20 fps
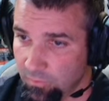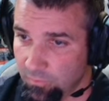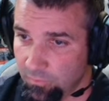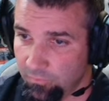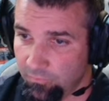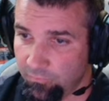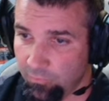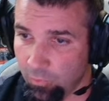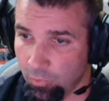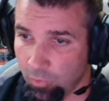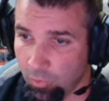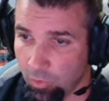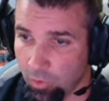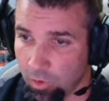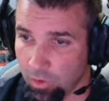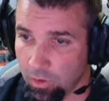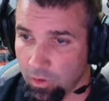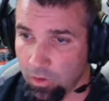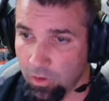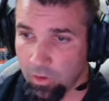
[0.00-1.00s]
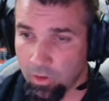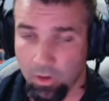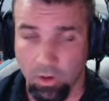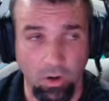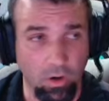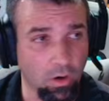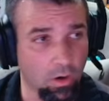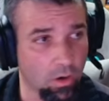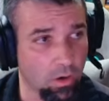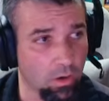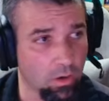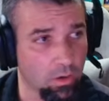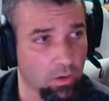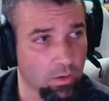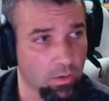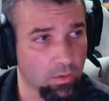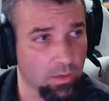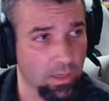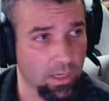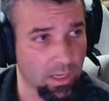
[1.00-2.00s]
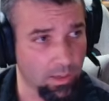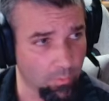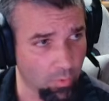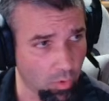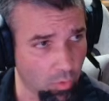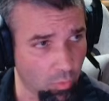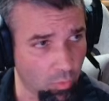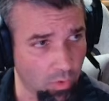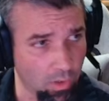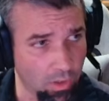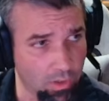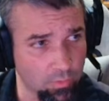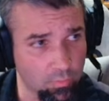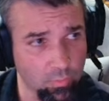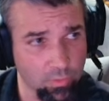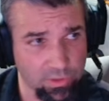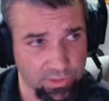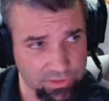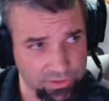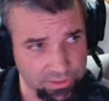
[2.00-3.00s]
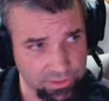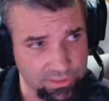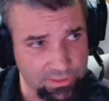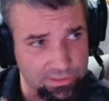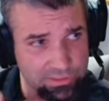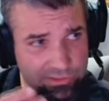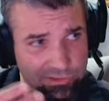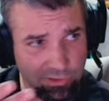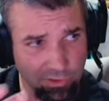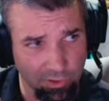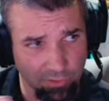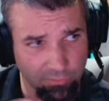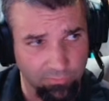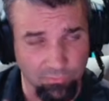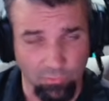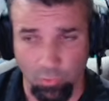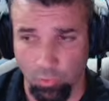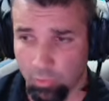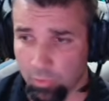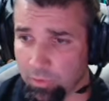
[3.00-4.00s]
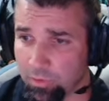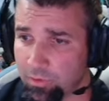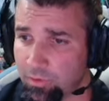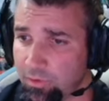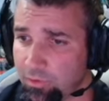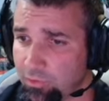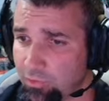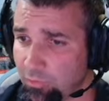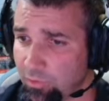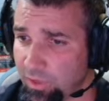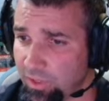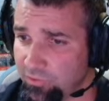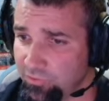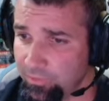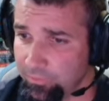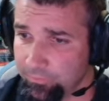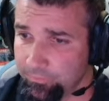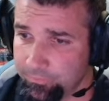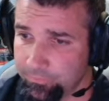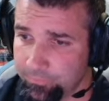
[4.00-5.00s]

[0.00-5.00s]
for our M01, which is our forward direction.